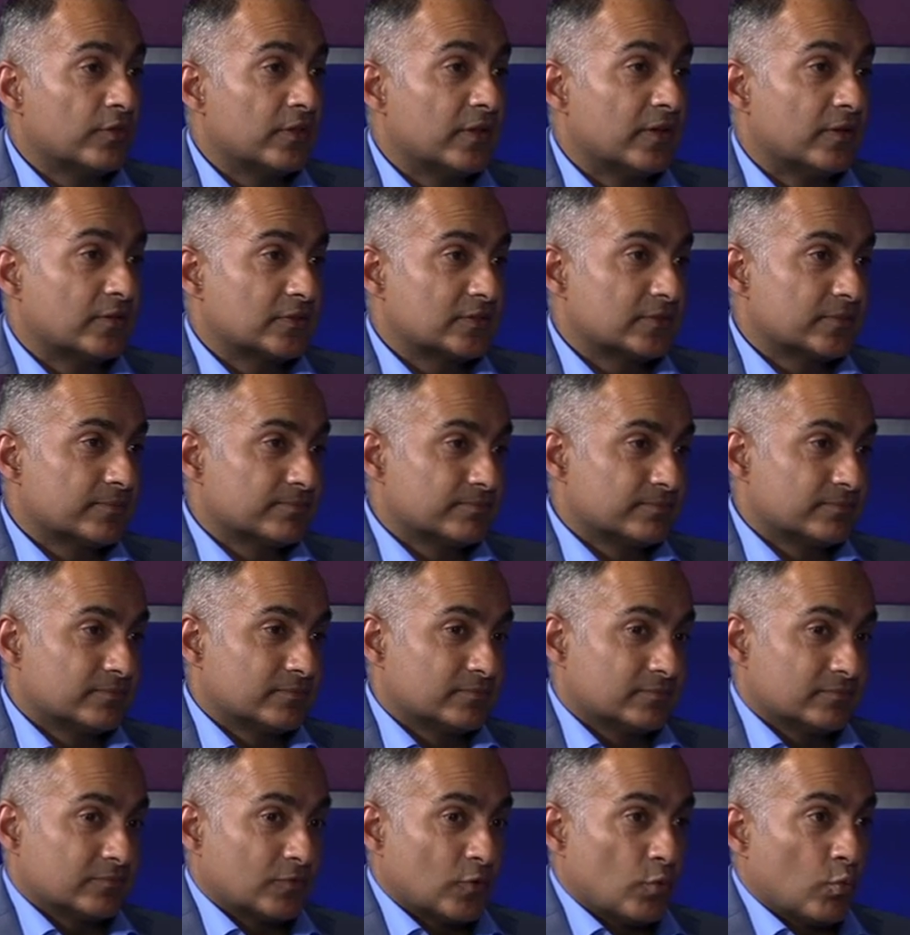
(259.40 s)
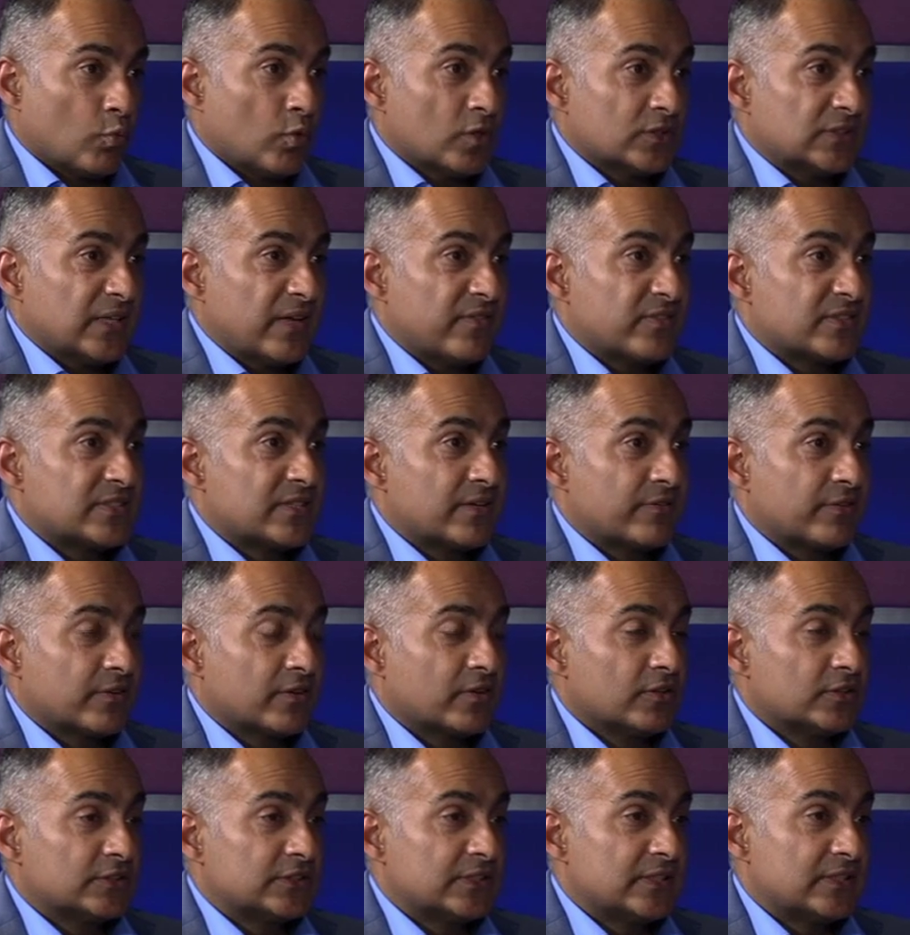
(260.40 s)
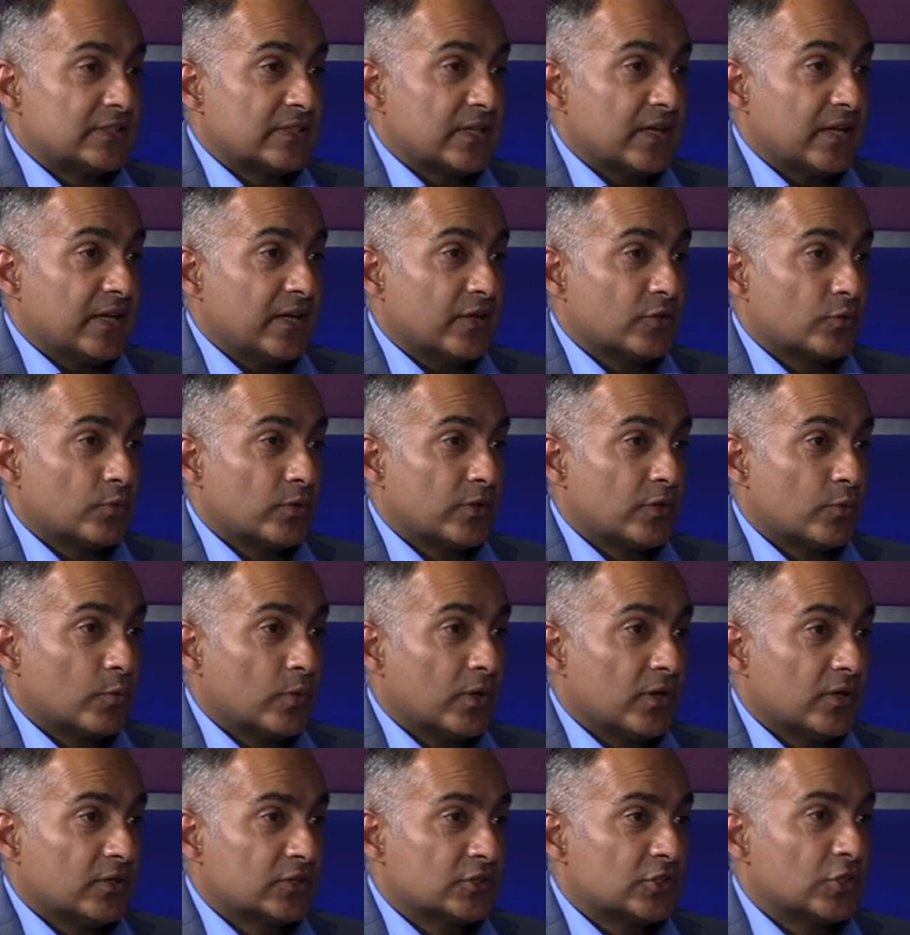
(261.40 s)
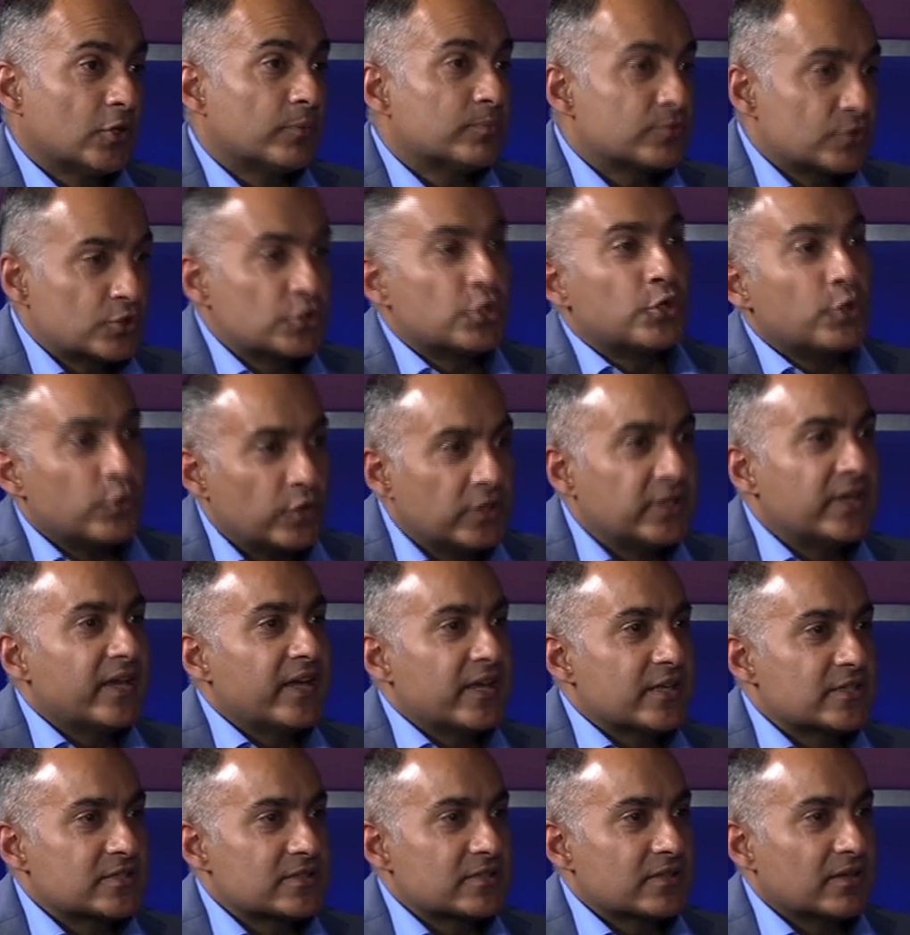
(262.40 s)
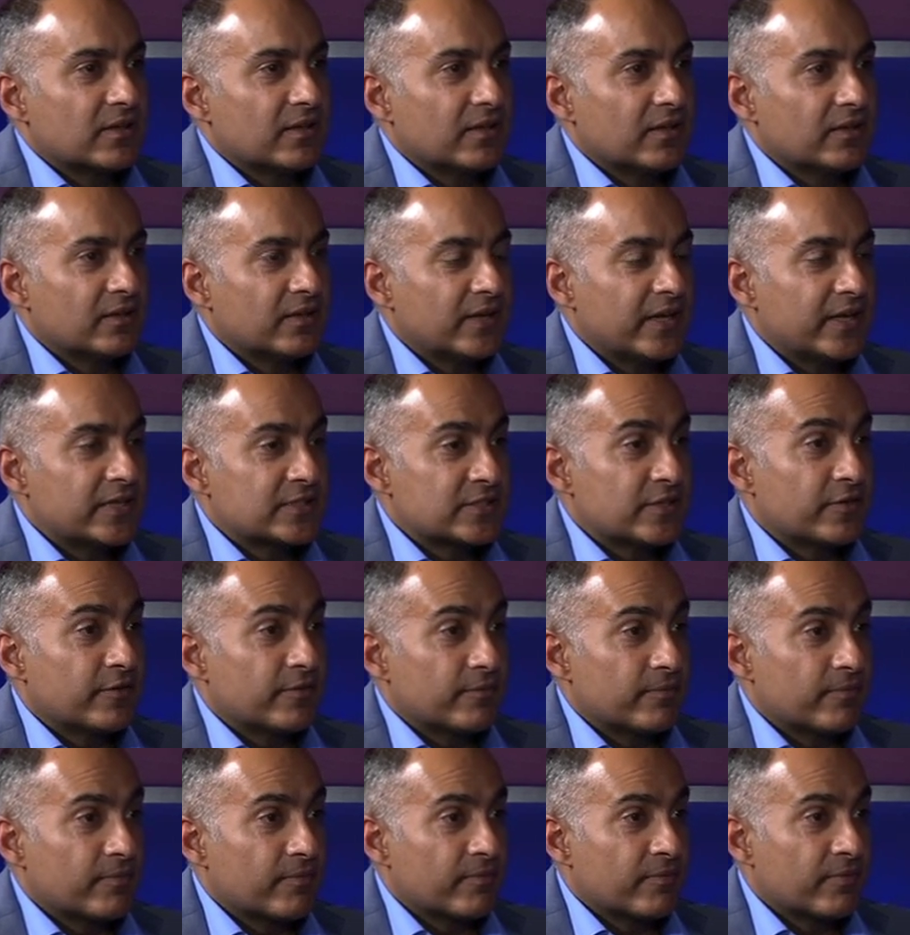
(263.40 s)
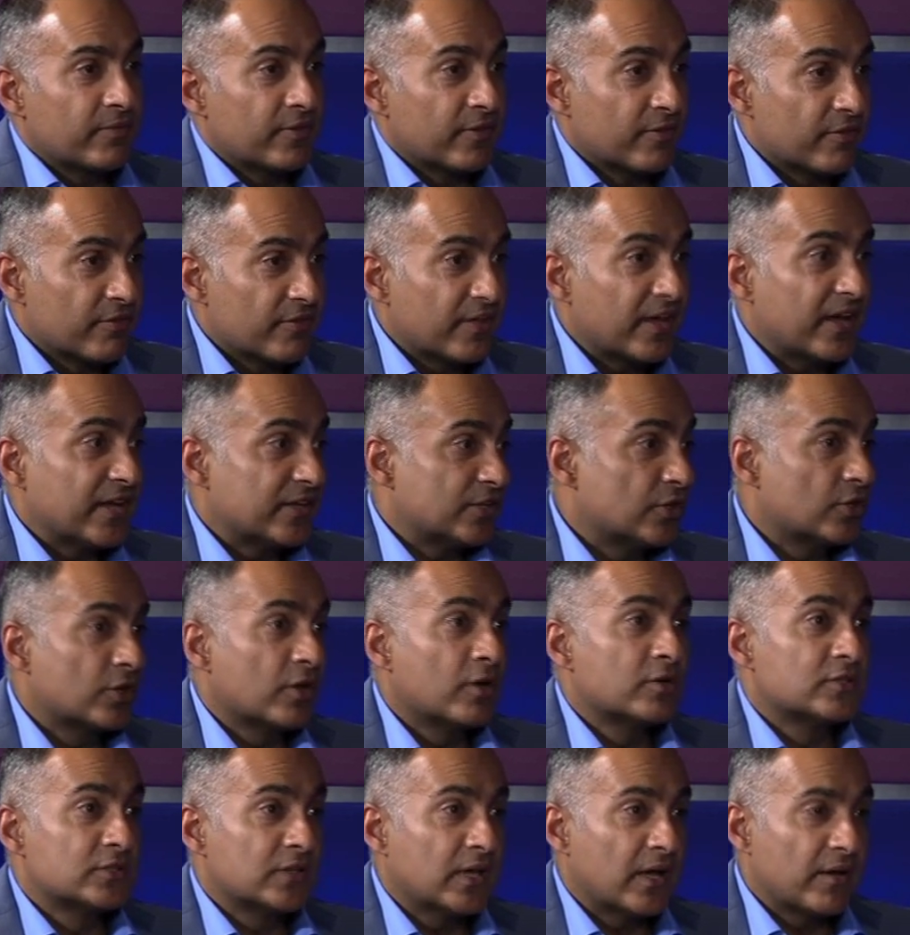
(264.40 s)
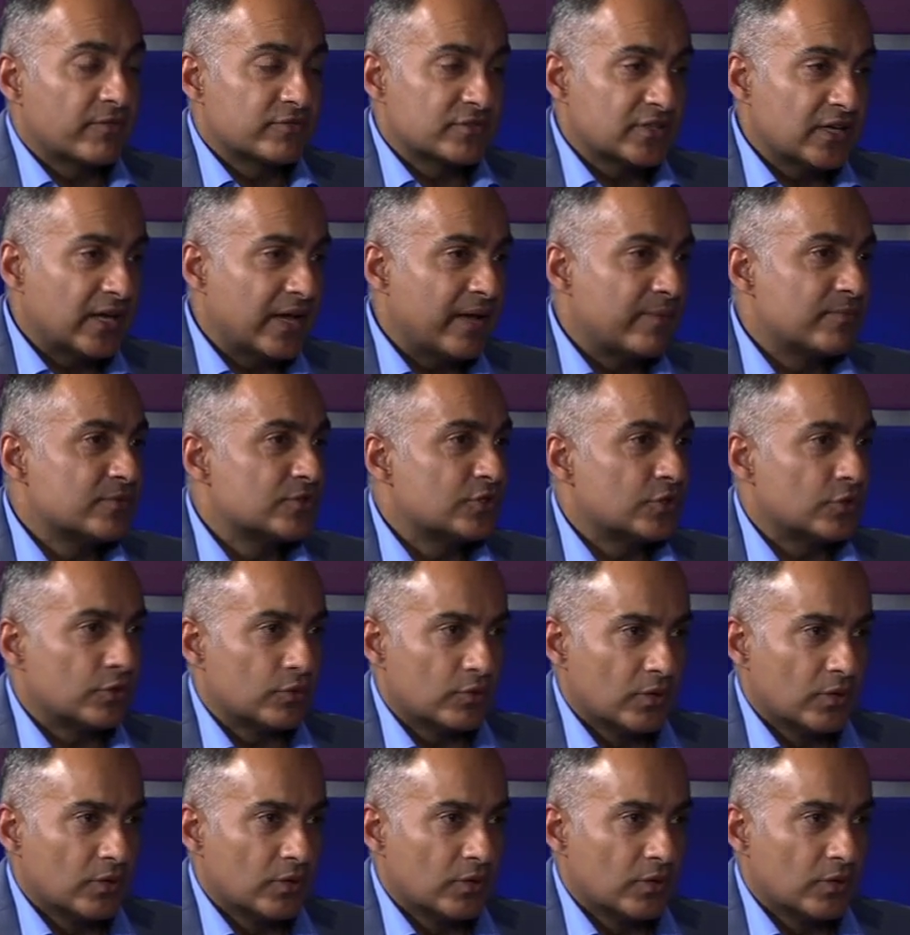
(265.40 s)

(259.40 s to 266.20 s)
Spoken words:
that whatever difficulties they had with the World Cup 2 years later than that, you're going to have time to...